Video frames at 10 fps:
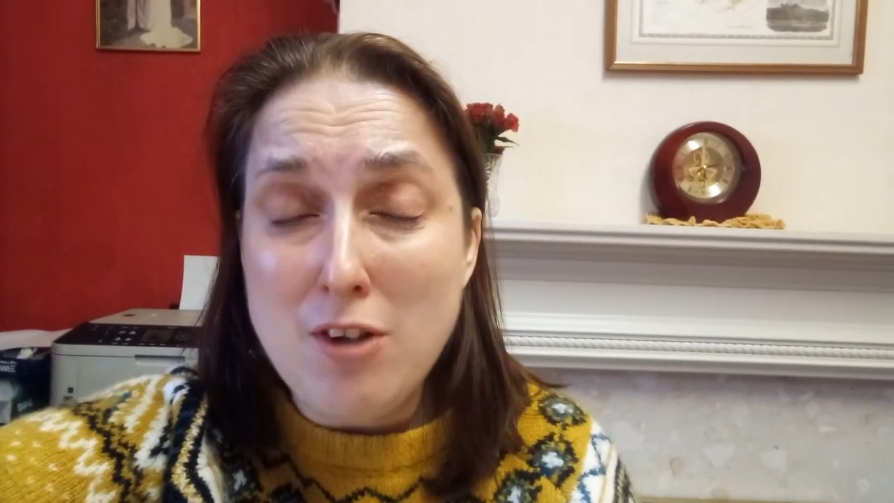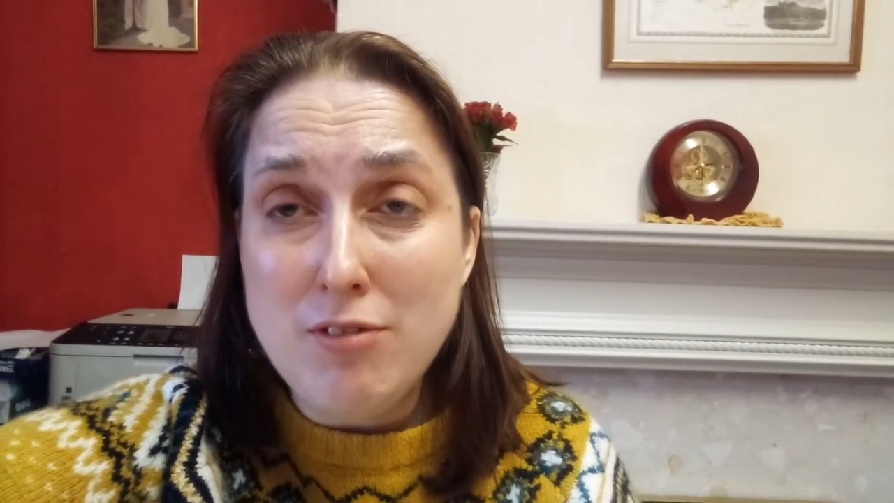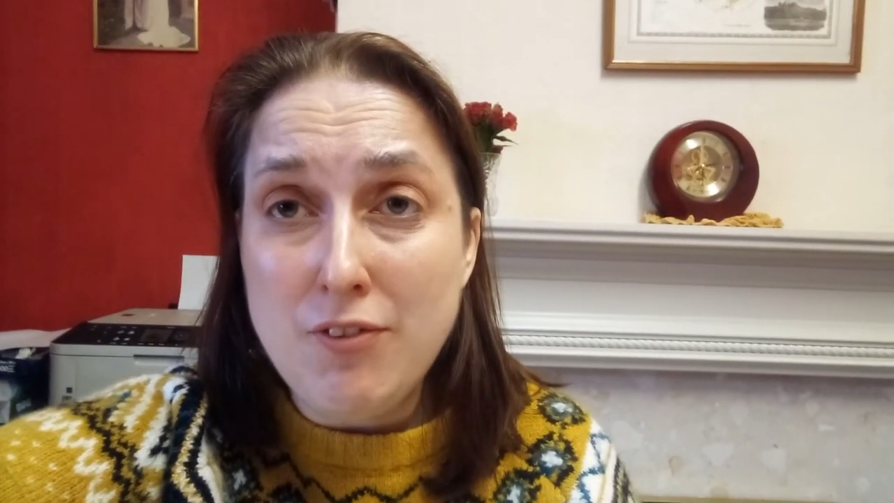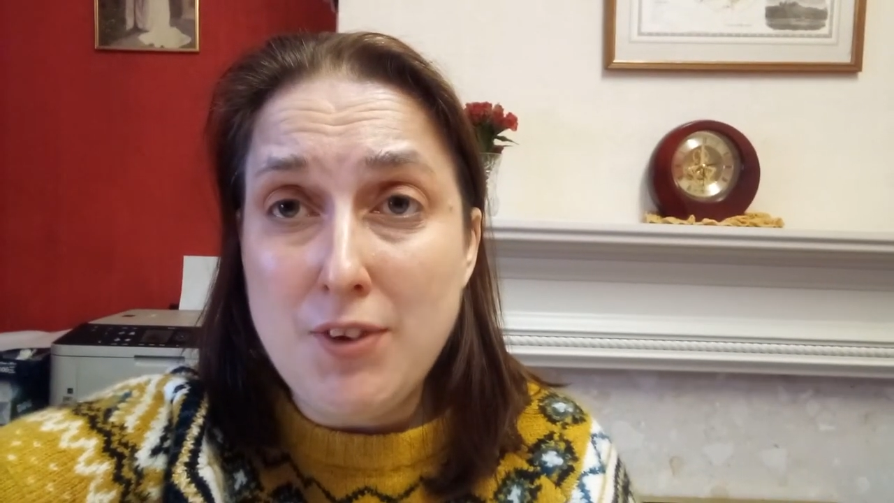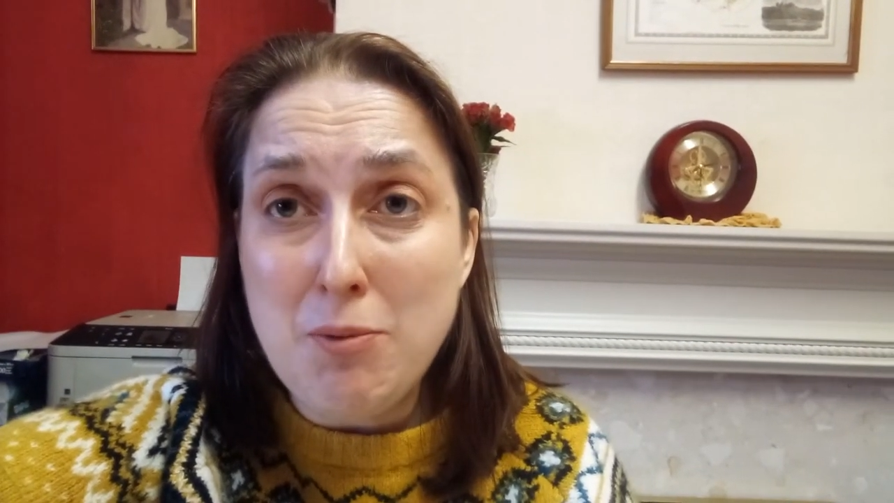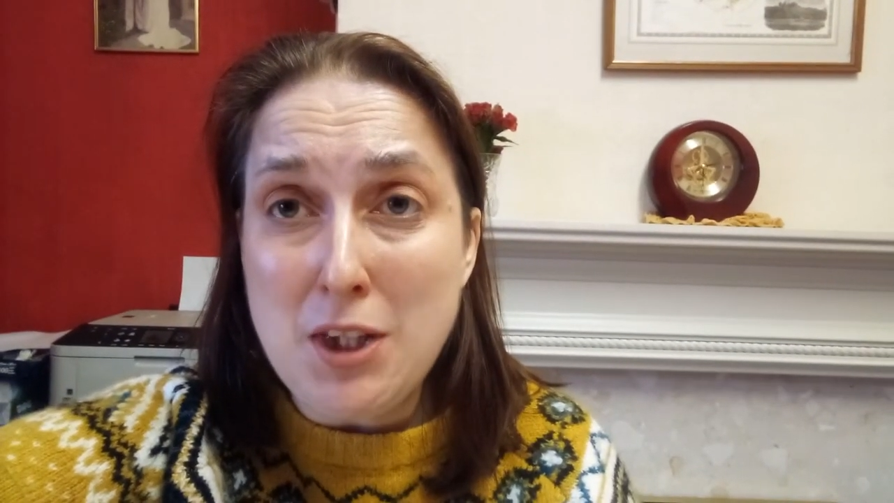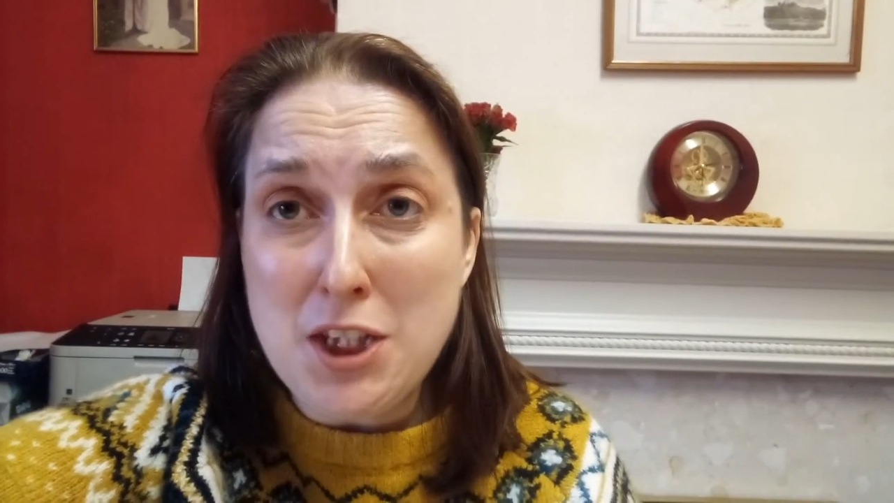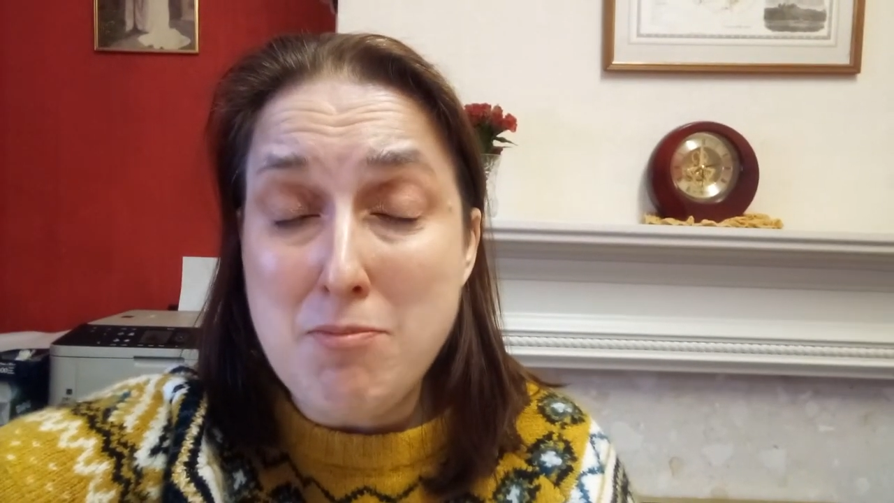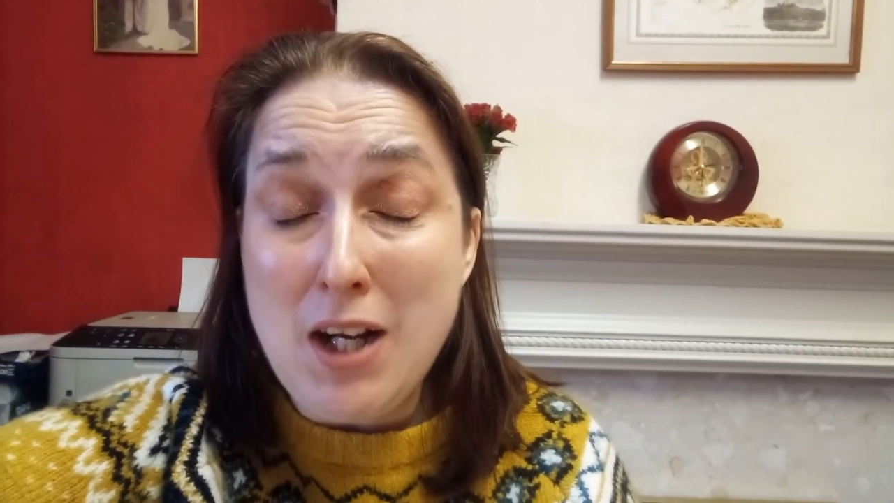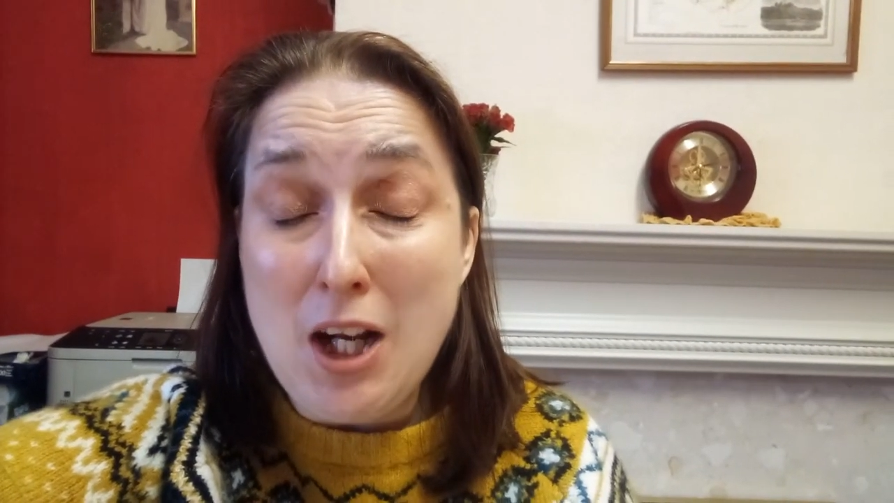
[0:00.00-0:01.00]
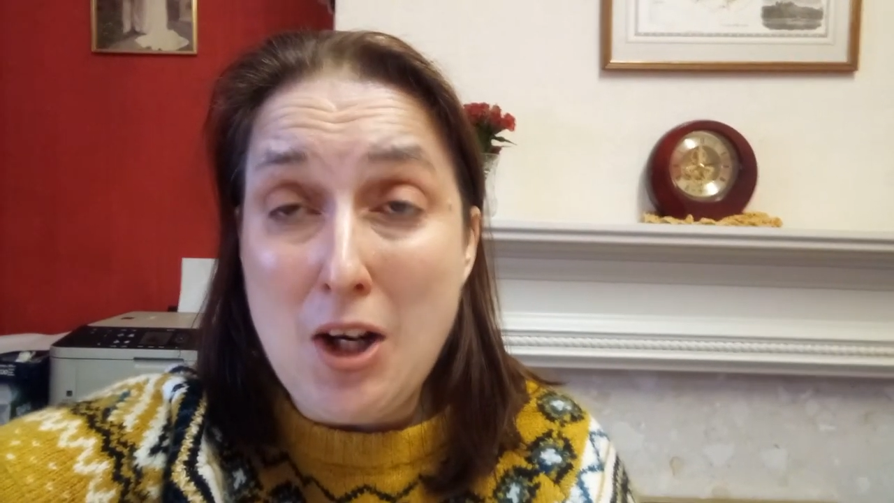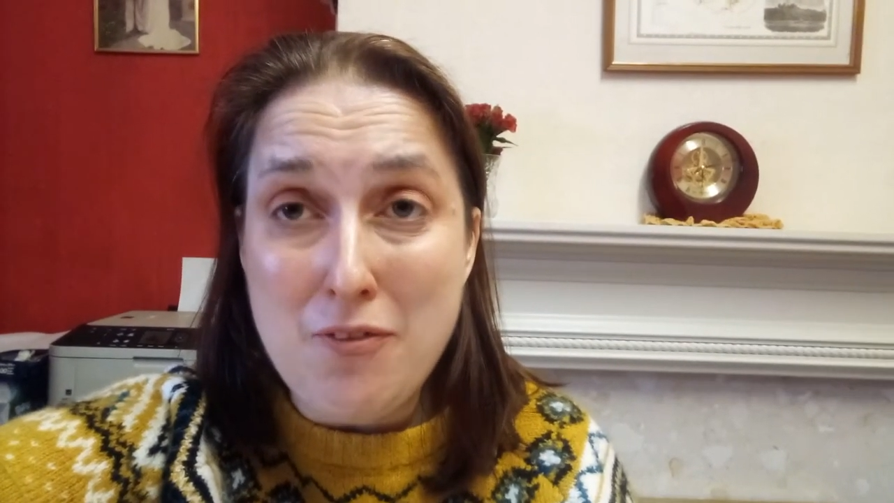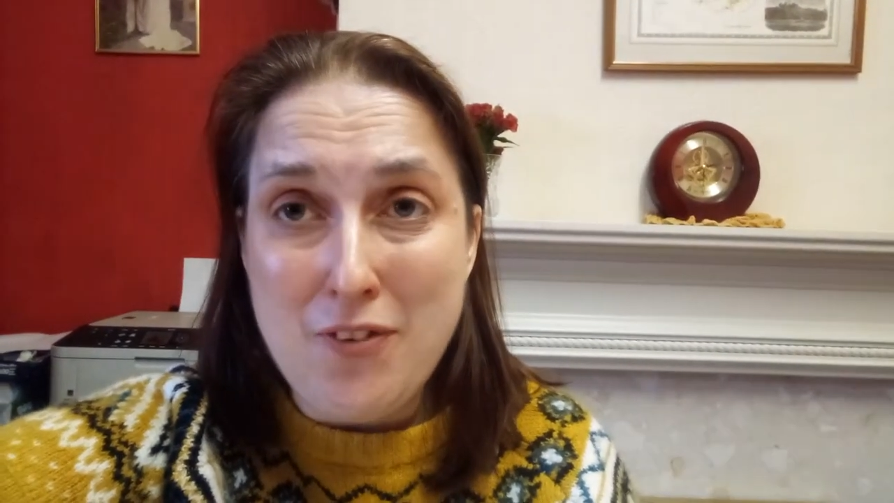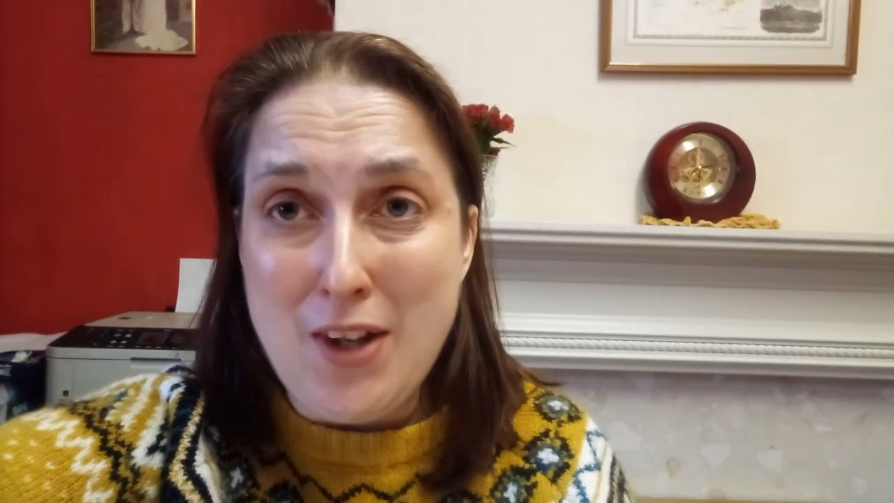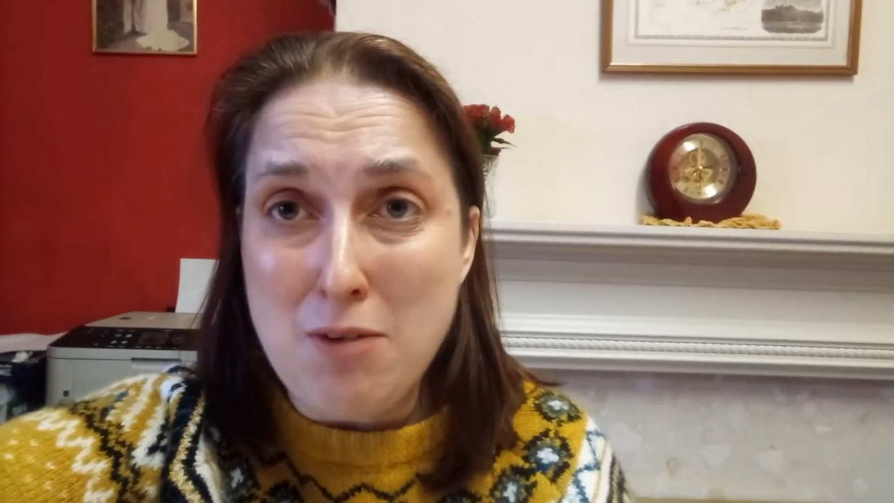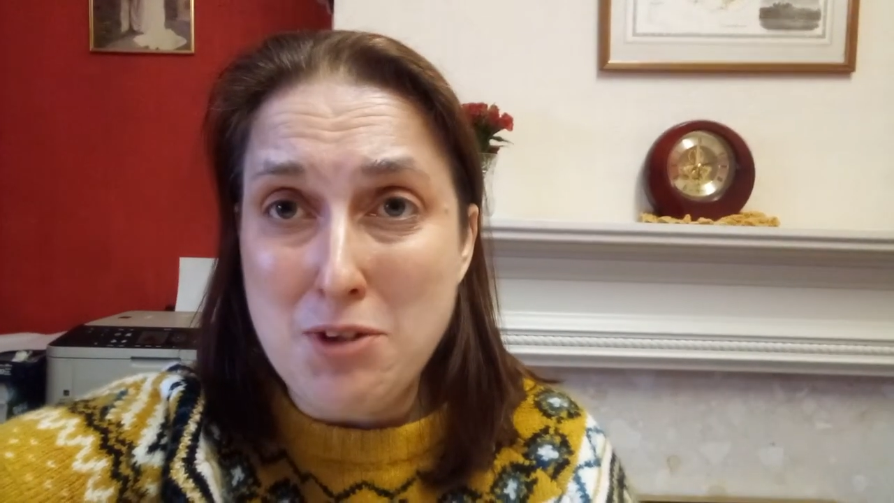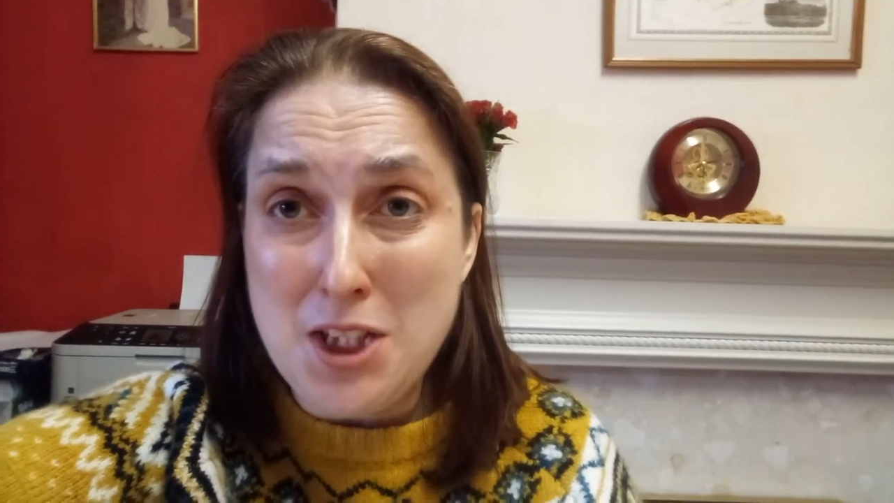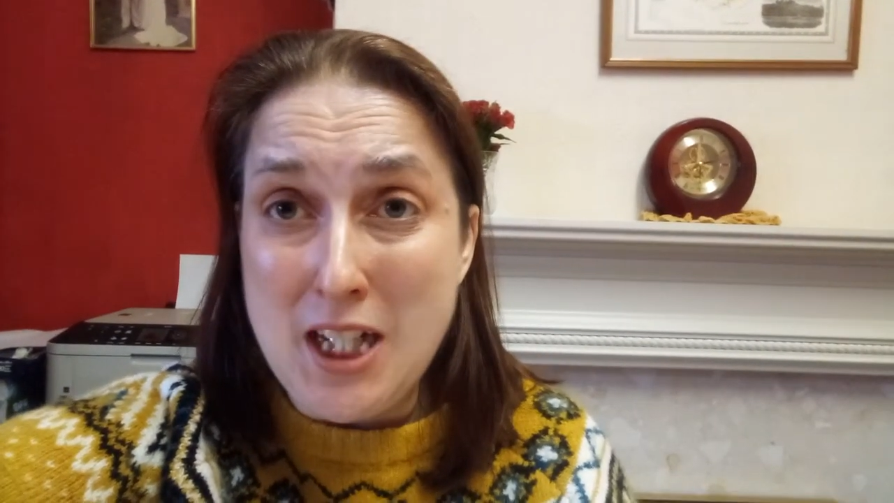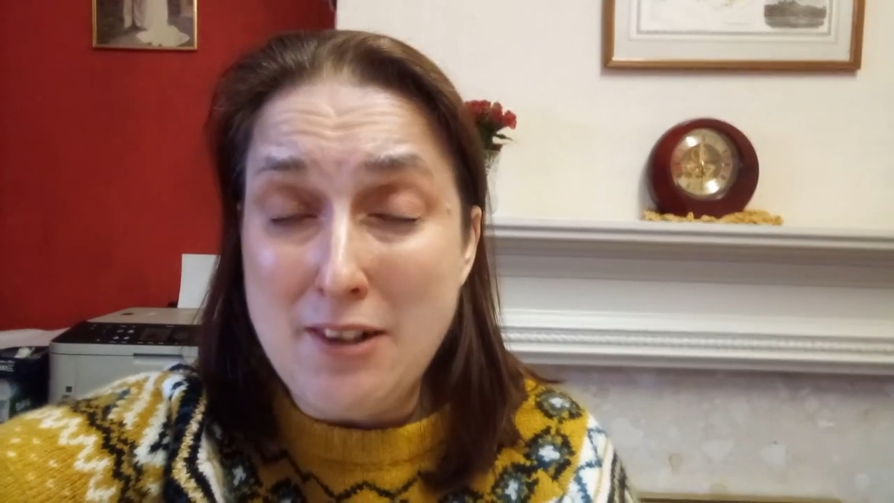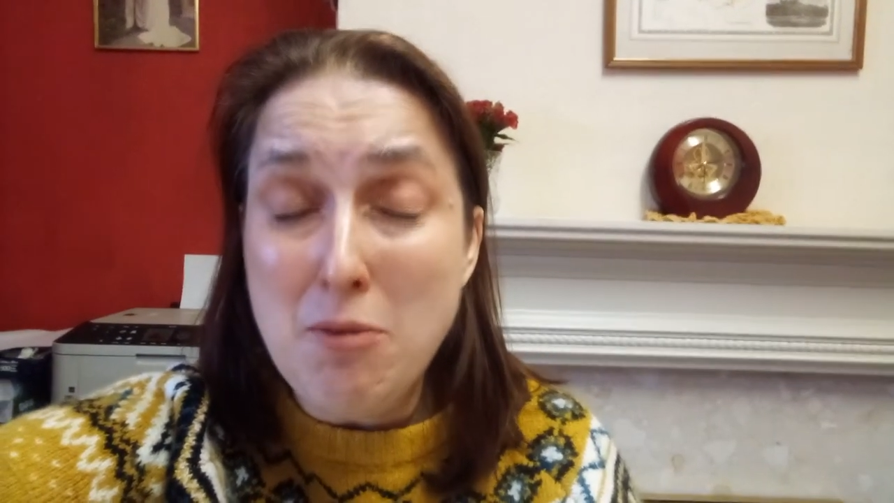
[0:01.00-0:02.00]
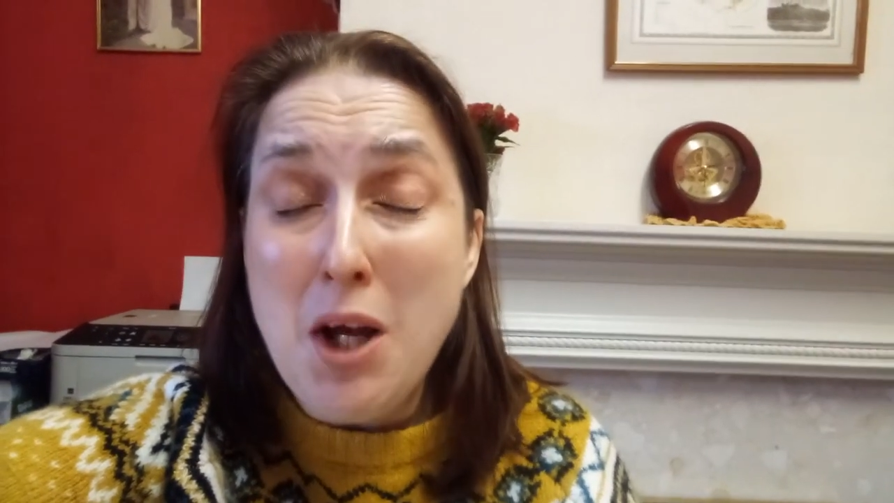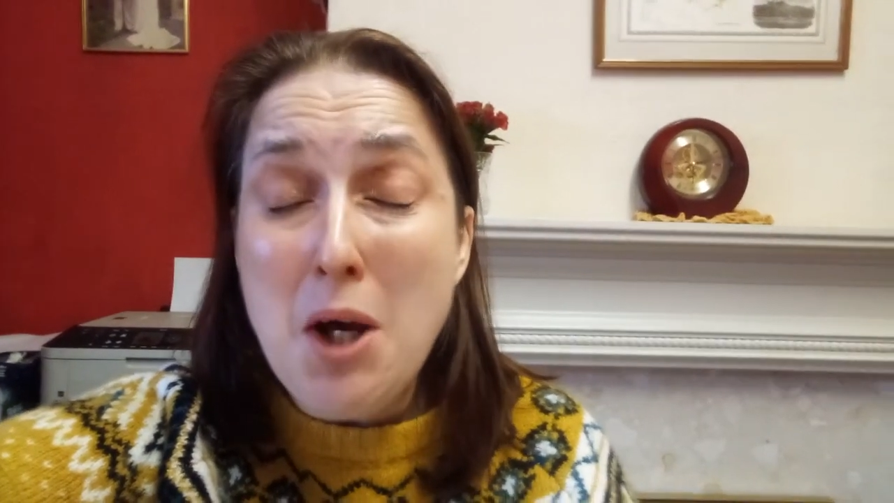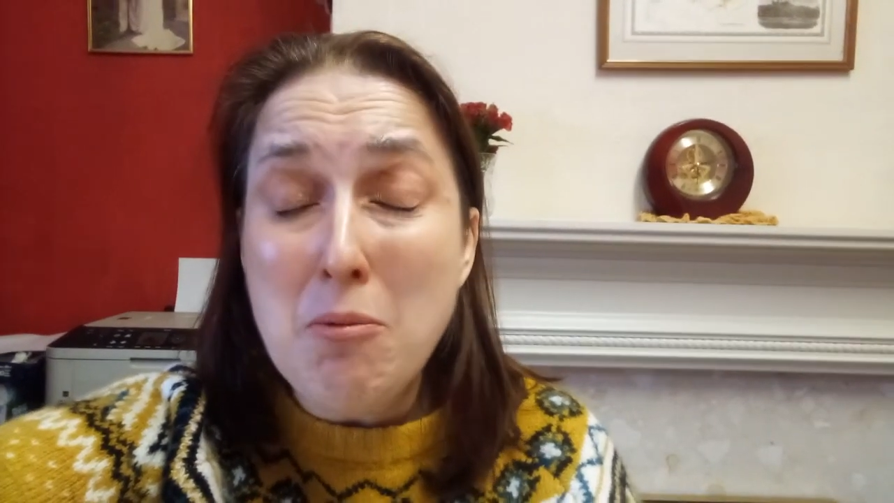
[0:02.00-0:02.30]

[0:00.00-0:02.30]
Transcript: or if you're watching my lifestyle channel,